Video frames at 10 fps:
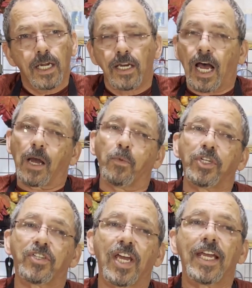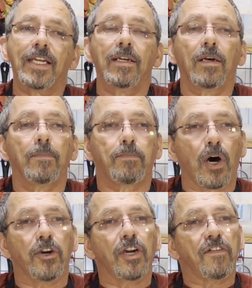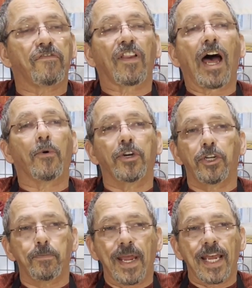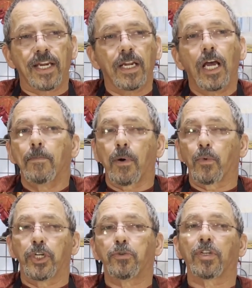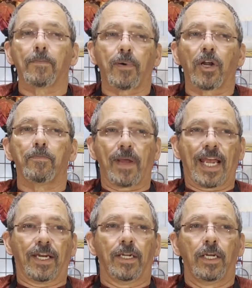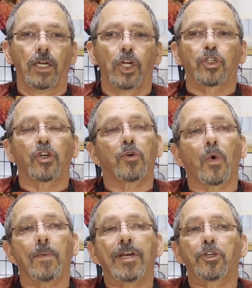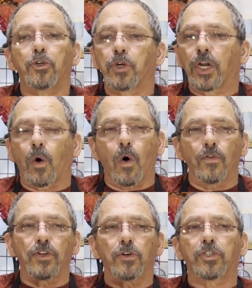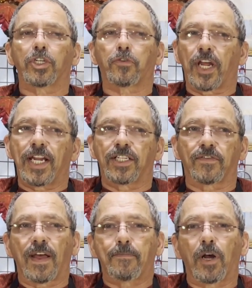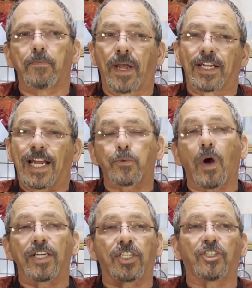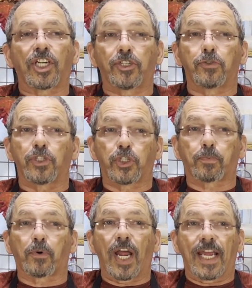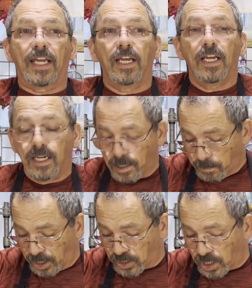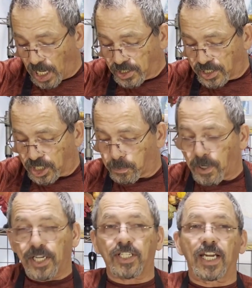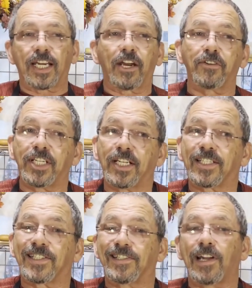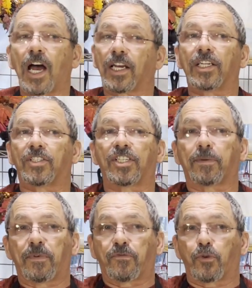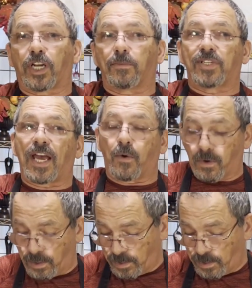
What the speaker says: Now I would say butter and flour your pan, but we're using a bundt pan. So you want to make sure you get all the nooks and crannies of that bundt pan. That's why I suggest using spray, because non-stick spray is going to guarantee this is not going to stick before it comes out.